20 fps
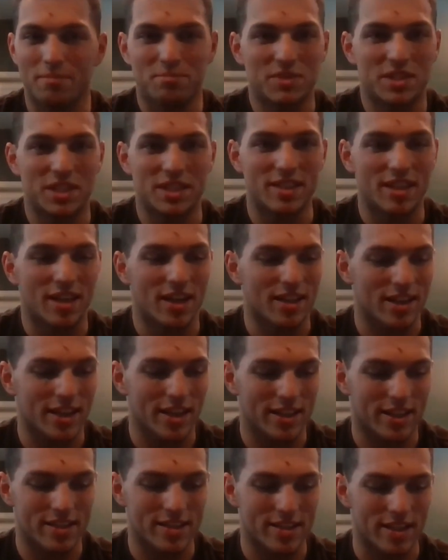didn't hunt
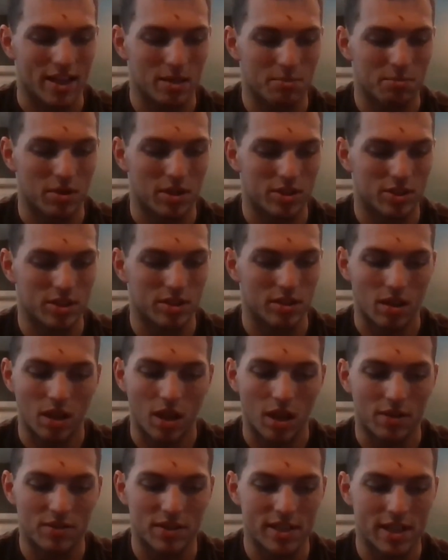like you said, but just
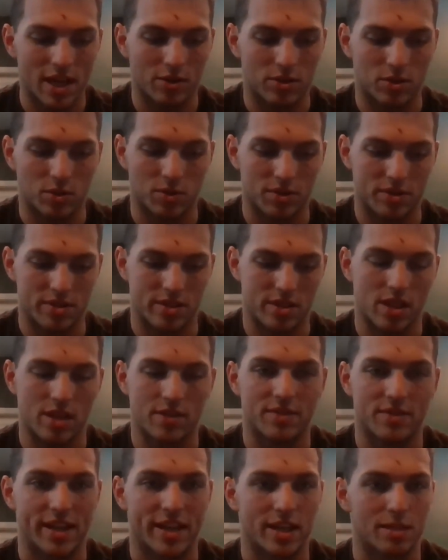loved the outdoors and
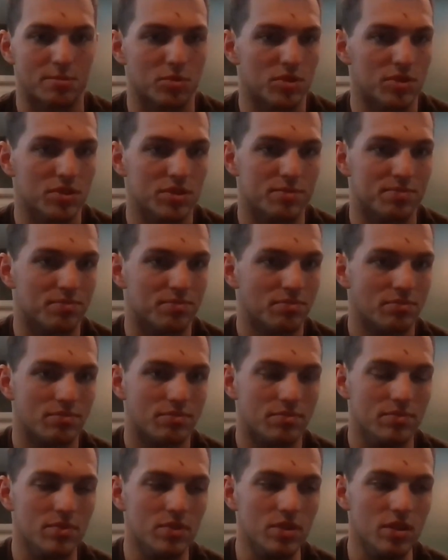loved animals.
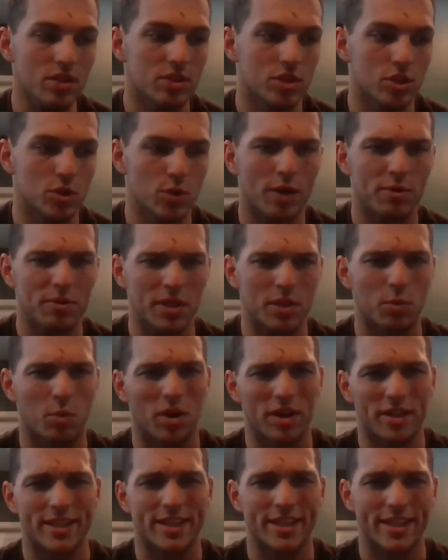Knew I really
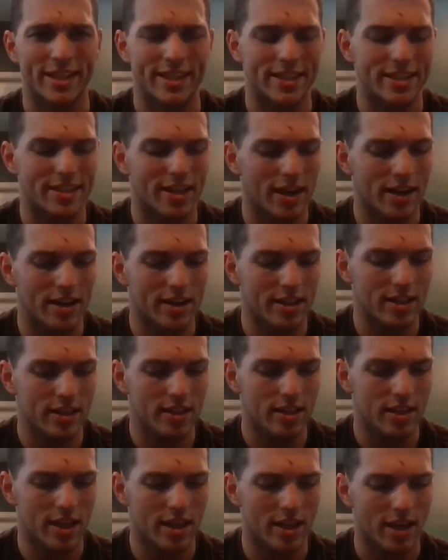wanted to get into
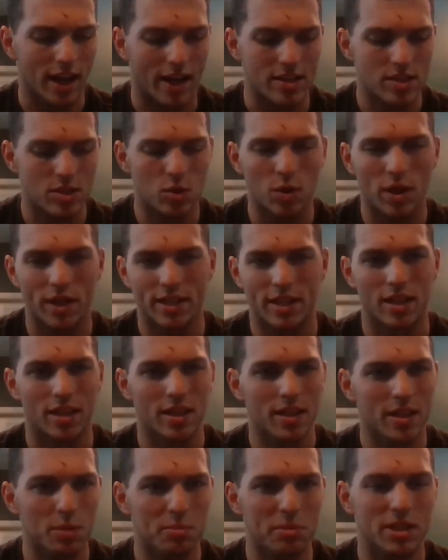hunting. In high school, I did a
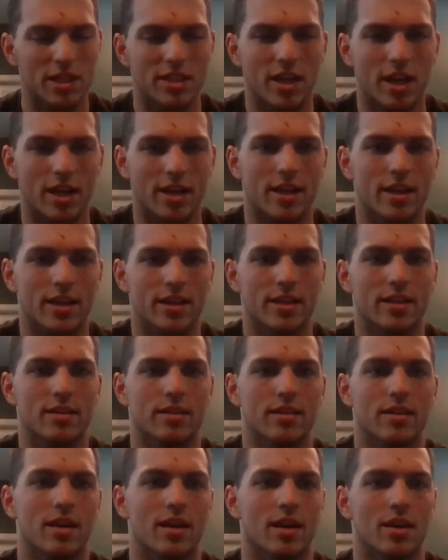little bit of duck
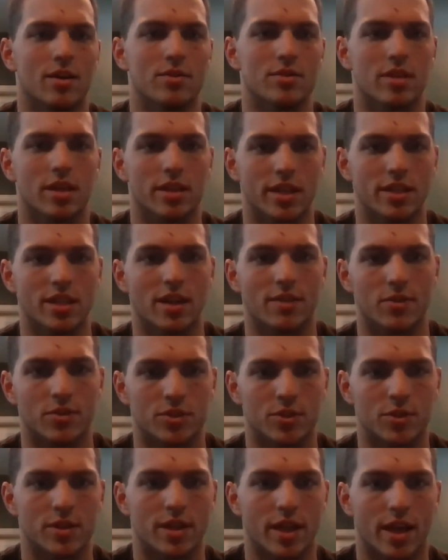hunting. I was lucky enough to
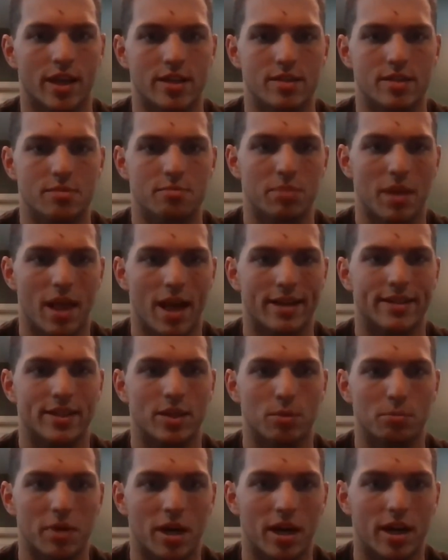shoot a nice
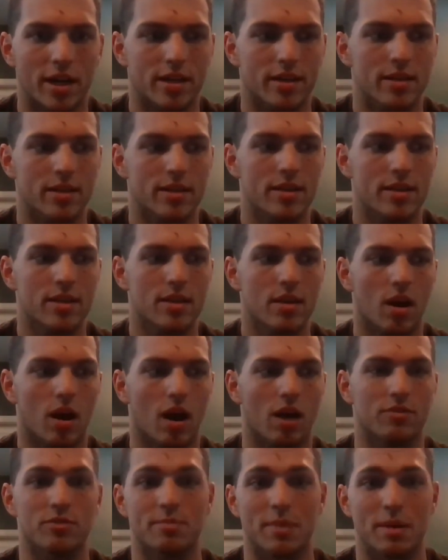blacktail buck
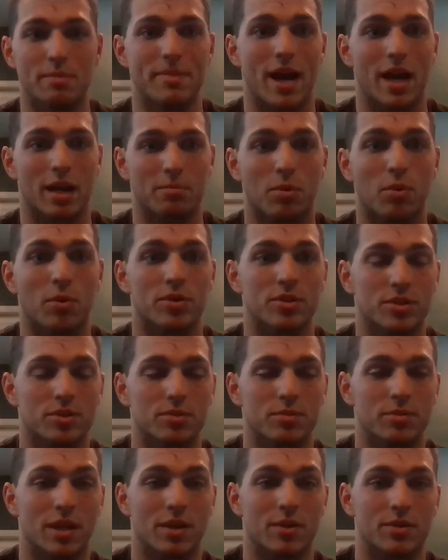off of my back porch
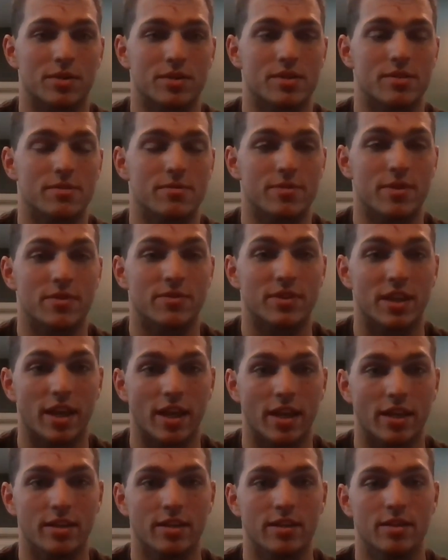when I was
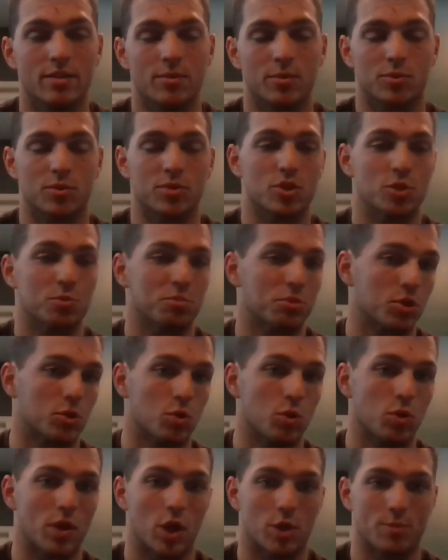15, which was super
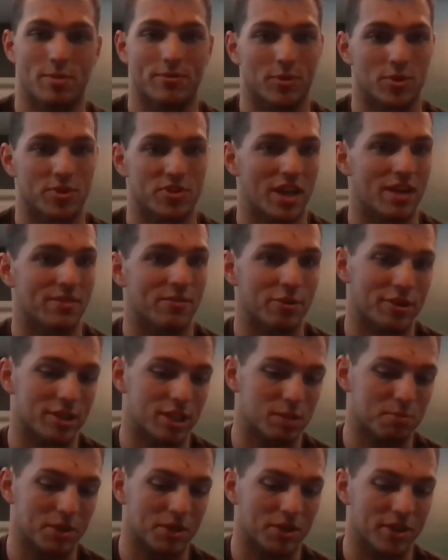cool. That was my first ever
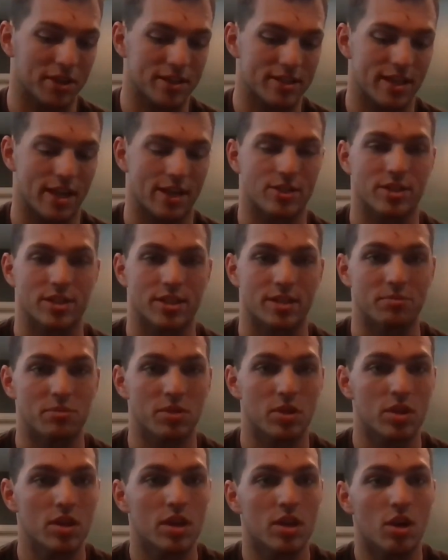experience actually
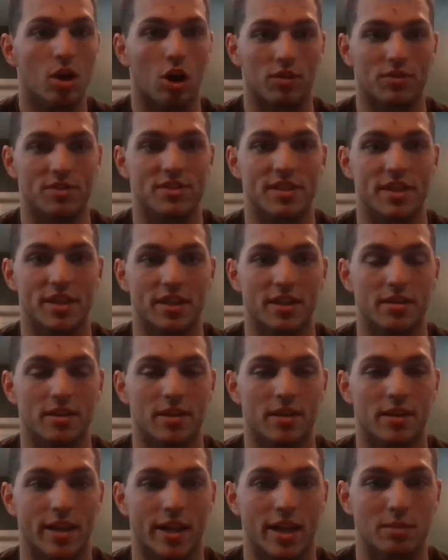harvesting
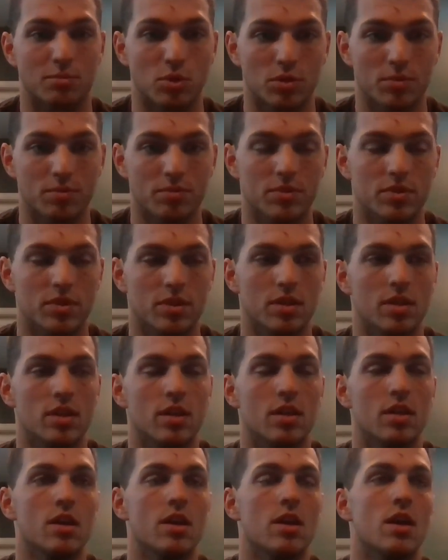an animal.
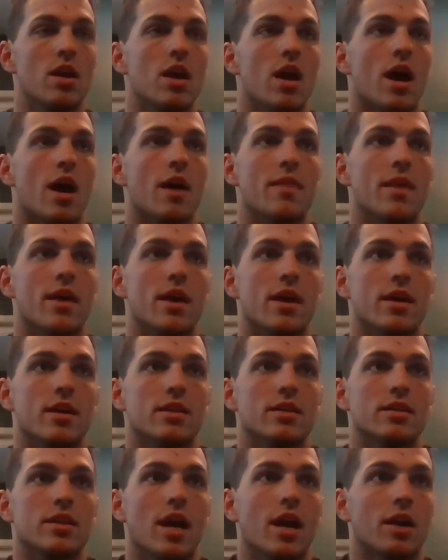And
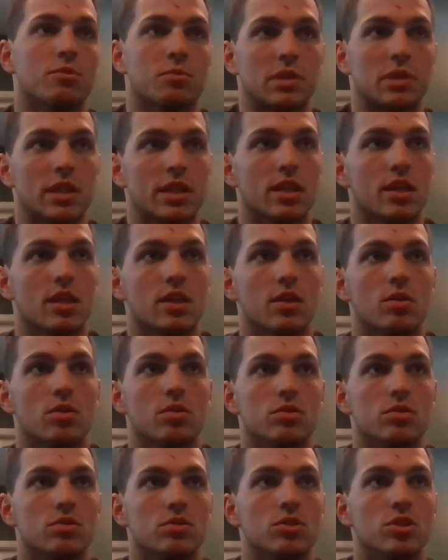then, I really
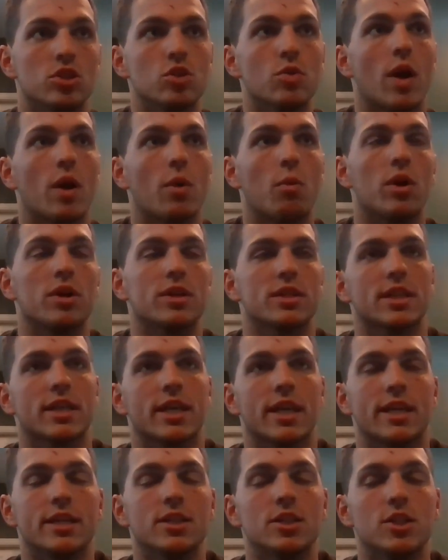knew I wanted to
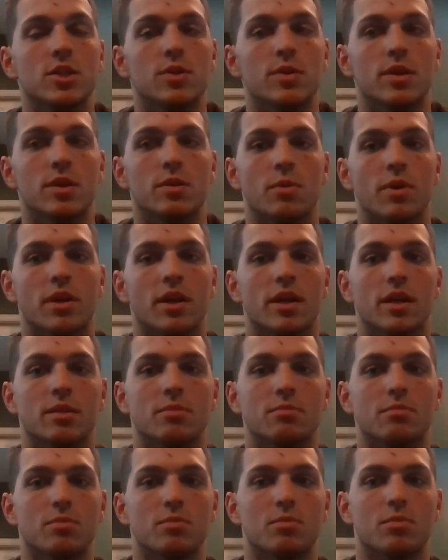get into it
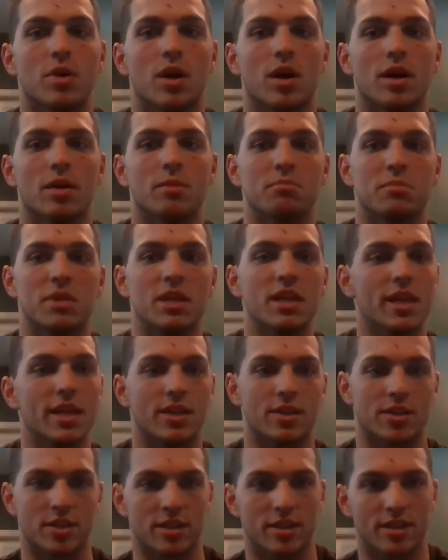when Meat
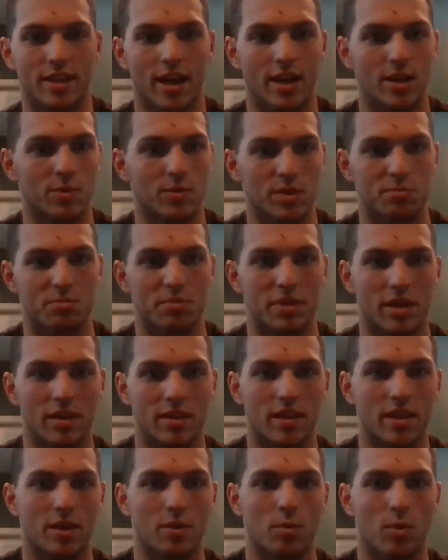Eater kind of was a big
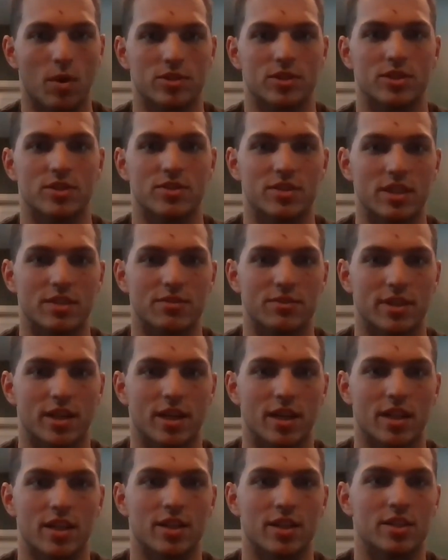thing. Watching Steve
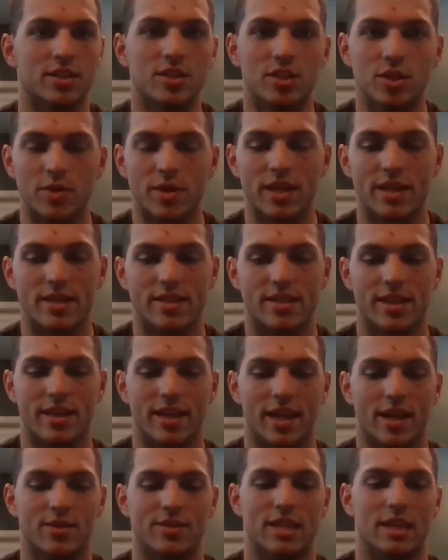Rinella do his thing,
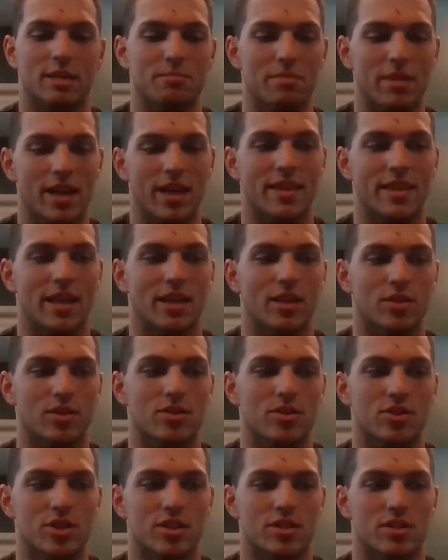I was like, man, that looks
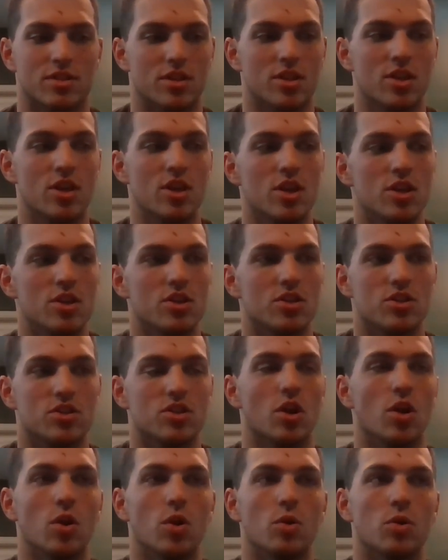just
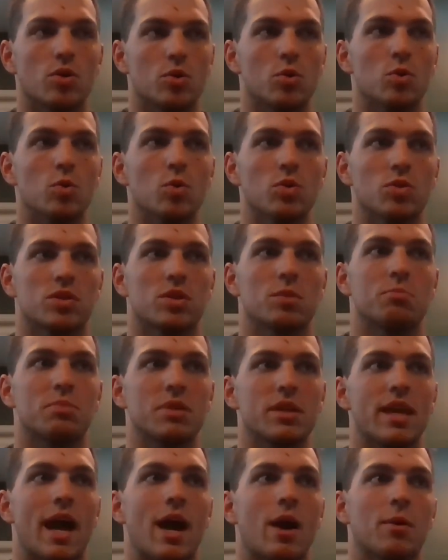so cool to
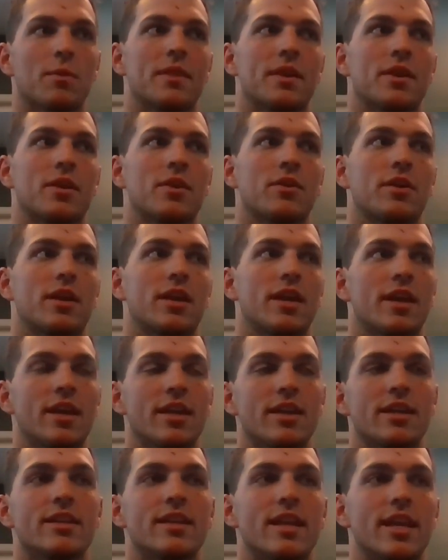be out there
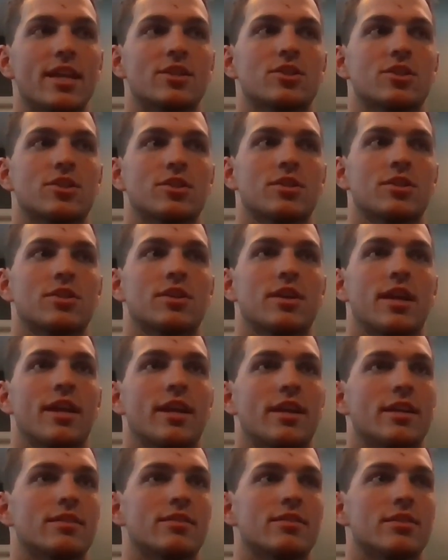in nature
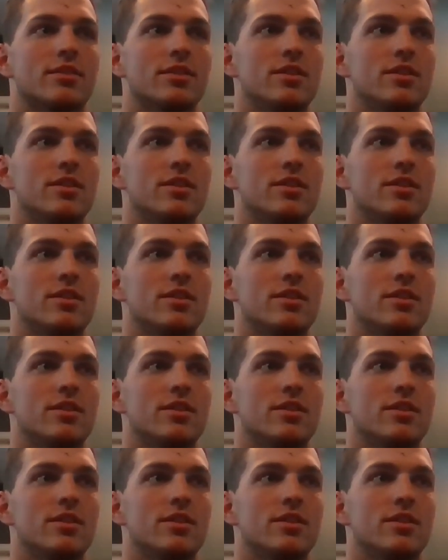and